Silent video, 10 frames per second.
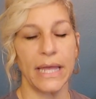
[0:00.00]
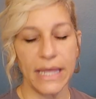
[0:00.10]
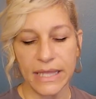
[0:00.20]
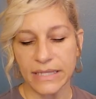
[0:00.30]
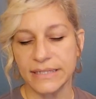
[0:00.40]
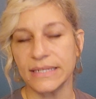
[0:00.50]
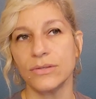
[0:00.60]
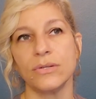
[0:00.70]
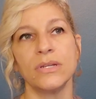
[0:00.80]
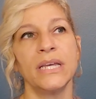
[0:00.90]
It's
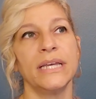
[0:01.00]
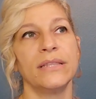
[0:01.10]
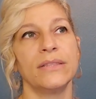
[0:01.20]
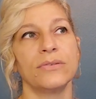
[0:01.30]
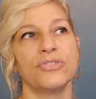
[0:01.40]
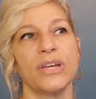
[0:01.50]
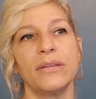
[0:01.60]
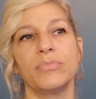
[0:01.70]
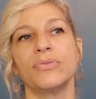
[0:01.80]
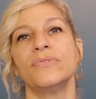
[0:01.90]
either they're trying
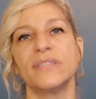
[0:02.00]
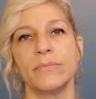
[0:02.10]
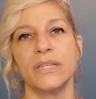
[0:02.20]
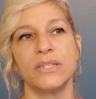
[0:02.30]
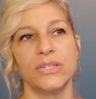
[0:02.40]
to prove something